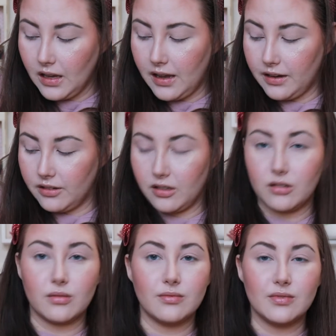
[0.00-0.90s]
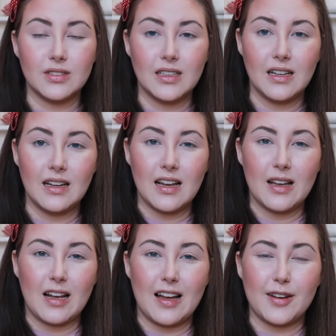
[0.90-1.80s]
I don't know.
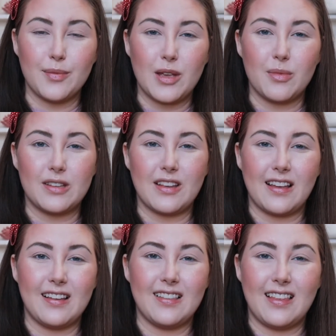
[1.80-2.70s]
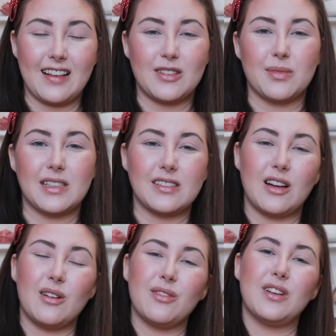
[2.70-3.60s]
It kind of made me think to
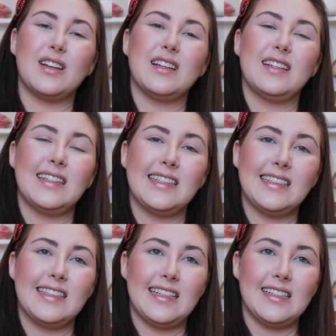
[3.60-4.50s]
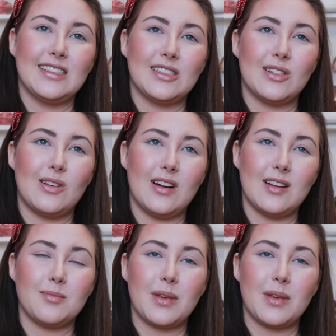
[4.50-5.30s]
myself, so I'm